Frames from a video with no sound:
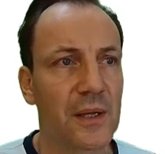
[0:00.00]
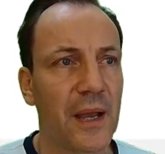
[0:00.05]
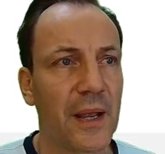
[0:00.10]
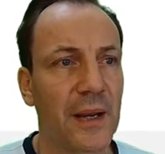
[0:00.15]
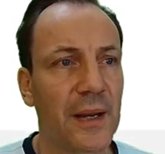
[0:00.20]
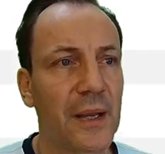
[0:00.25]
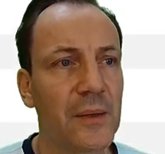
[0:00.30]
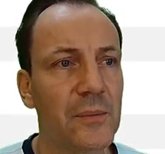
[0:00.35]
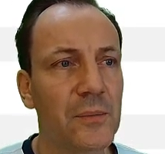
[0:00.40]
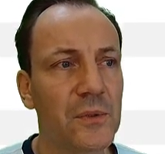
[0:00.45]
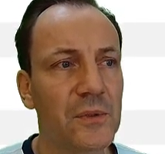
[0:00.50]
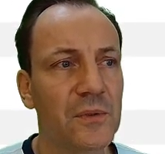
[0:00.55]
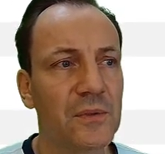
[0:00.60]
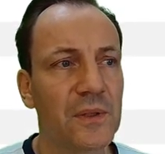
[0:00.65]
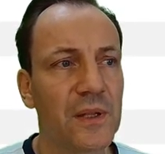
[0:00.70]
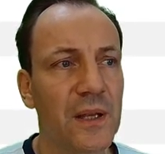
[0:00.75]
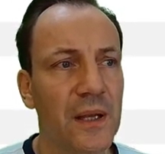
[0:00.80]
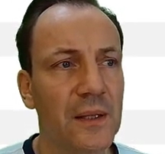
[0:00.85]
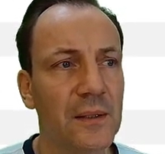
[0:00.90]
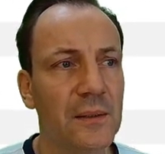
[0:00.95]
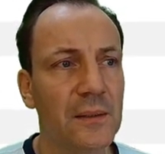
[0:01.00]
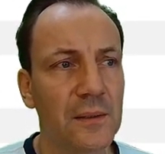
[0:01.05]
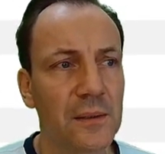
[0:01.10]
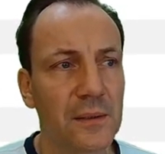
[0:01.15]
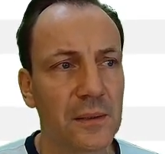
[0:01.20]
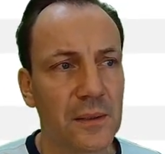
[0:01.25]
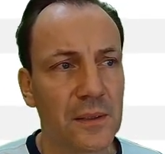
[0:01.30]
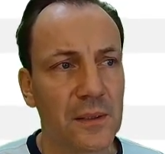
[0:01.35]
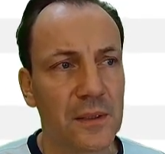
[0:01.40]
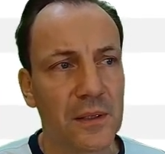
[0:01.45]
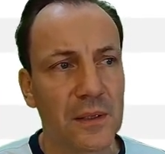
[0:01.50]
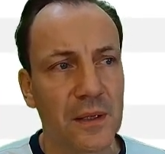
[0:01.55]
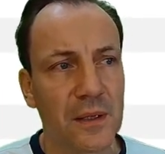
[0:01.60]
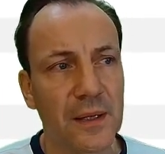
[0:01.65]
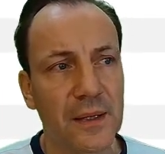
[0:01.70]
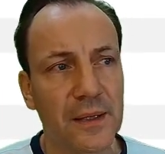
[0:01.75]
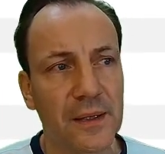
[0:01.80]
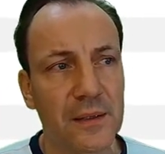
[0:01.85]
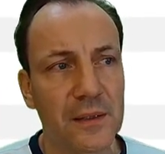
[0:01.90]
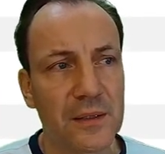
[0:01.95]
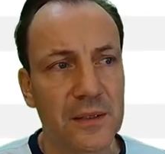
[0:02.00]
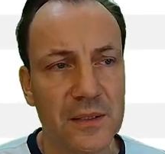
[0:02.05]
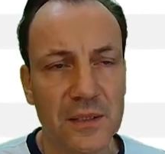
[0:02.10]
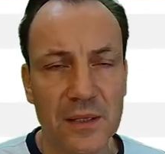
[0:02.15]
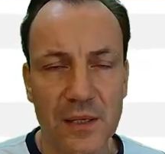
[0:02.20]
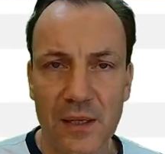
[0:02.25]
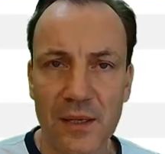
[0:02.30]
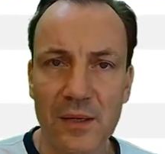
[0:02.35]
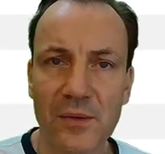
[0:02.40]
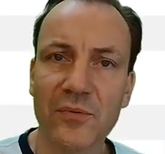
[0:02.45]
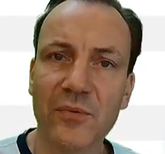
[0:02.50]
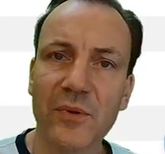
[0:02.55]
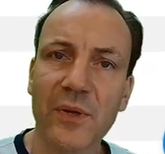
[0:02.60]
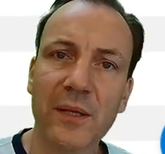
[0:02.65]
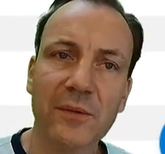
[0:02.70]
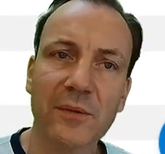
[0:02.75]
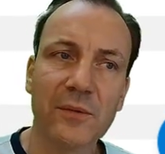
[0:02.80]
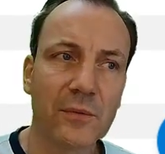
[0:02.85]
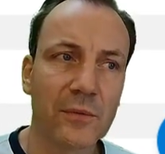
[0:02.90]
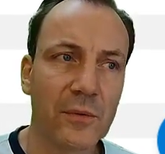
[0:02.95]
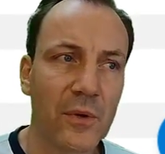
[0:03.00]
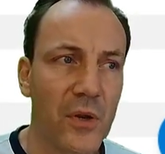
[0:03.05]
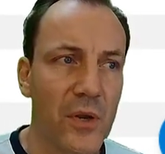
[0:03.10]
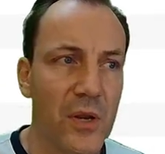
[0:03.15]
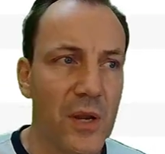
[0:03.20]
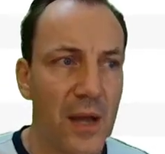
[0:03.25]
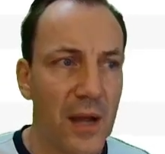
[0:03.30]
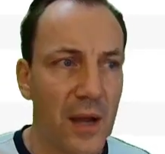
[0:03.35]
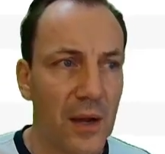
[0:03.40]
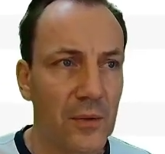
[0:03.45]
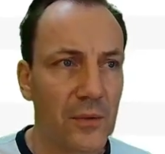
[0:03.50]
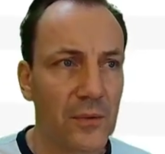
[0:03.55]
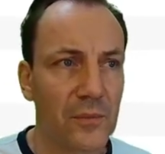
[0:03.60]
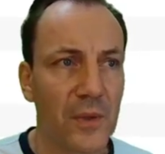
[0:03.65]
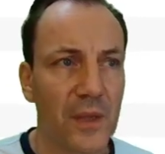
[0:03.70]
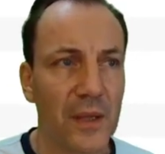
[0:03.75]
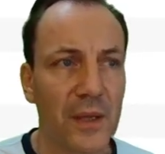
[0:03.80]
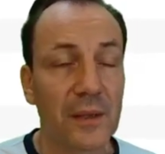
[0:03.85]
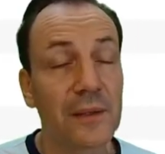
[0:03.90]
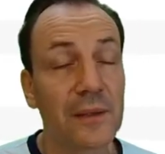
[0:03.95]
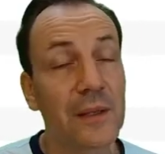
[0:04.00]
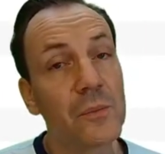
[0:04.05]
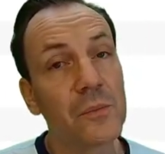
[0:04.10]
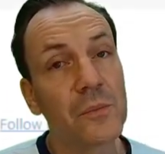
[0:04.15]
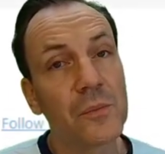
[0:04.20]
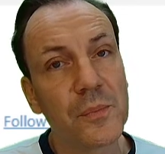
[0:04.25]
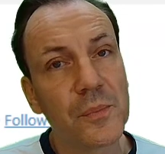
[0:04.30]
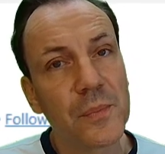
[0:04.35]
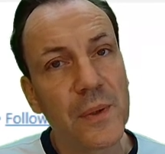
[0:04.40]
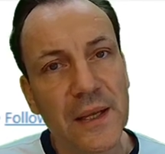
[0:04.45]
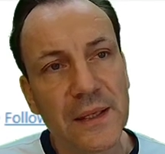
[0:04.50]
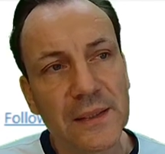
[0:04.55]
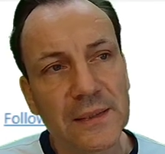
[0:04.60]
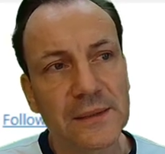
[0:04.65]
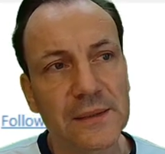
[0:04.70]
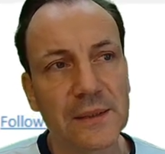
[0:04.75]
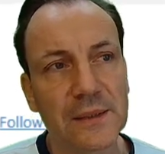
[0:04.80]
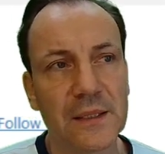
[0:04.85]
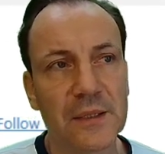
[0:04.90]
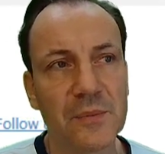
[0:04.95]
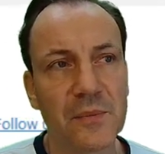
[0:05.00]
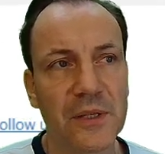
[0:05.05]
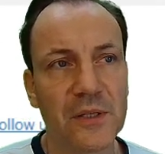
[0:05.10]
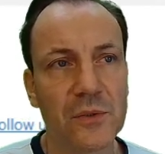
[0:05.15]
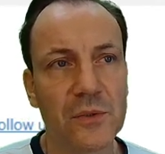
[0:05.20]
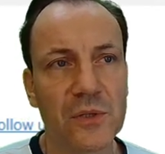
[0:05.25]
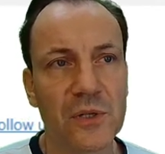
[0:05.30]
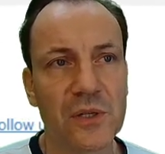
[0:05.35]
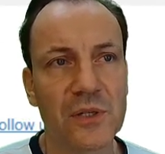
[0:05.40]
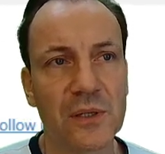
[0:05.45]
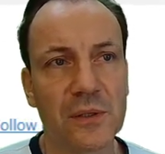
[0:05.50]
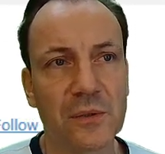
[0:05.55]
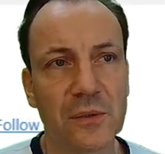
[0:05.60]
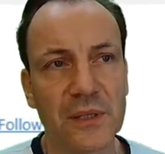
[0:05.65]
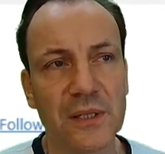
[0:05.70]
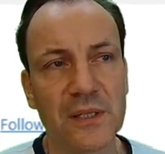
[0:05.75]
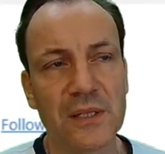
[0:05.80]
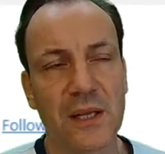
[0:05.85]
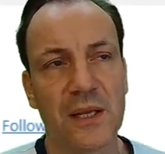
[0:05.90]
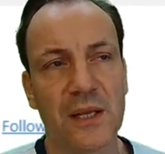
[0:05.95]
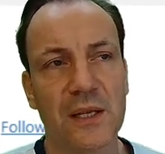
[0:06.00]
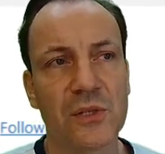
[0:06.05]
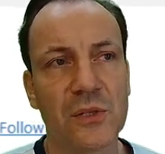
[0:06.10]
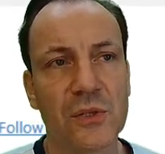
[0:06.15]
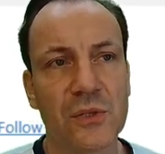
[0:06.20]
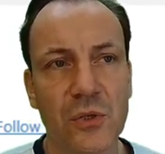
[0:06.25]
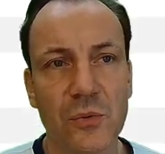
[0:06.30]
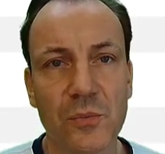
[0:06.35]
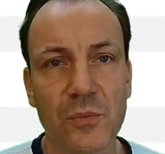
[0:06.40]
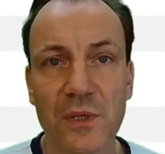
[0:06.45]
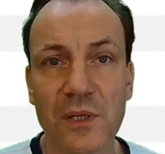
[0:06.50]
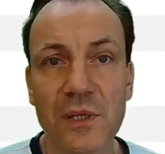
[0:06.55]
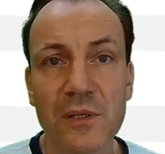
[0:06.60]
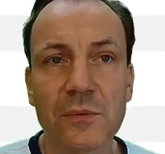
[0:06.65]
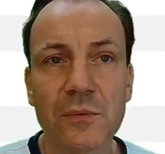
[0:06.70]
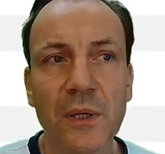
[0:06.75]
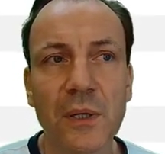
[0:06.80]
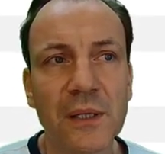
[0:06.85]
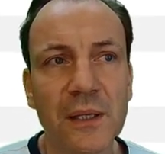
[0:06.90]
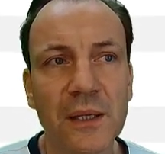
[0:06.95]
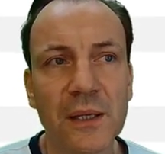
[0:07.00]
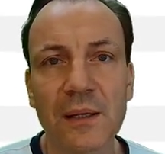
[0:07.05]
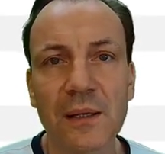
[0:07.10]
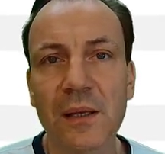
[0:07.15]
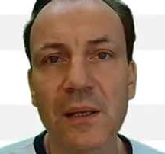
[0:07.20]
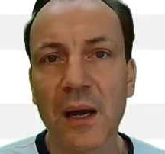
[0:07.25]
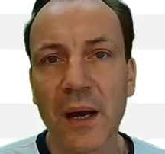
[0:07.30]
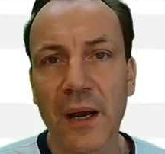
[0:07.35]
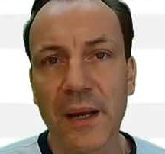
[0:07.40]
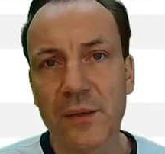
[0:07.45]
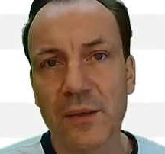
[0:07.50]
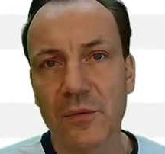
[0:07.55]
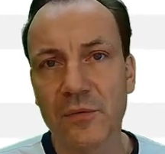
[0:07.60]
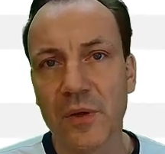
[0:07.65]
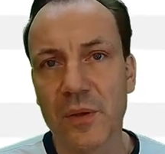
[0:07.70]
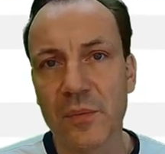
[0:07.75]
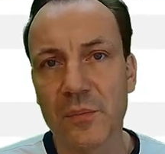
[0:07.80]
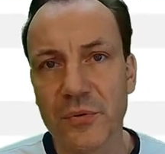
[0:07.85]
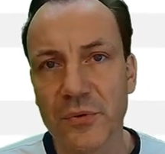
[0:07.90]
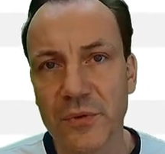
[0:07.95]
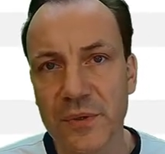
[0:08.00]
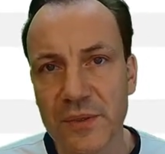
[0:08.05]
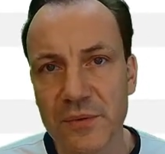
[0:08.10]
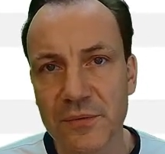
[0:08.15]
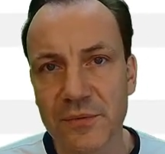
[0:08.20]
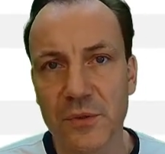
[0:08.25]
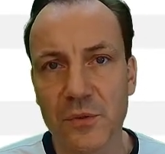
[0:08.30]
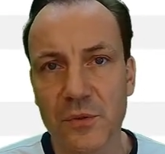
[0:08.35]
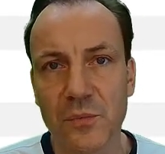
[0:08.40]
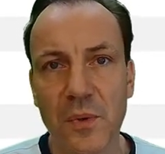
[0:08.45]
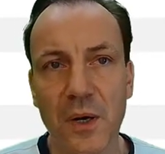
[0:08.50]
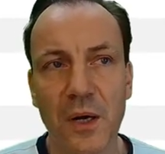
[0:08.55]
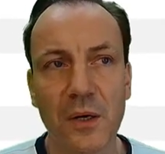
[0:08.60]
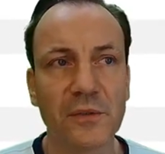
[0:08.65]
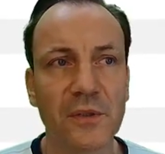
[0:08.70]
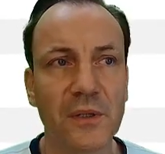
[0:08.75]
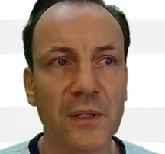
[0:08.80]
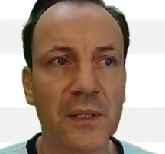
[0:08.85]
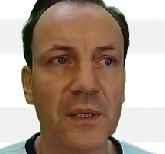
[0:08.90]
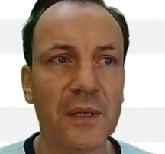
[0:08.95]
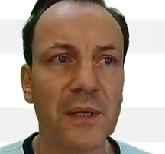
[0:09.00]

and I would then click save and run now, then basically my user synchronization job is running in kind of a preview mode.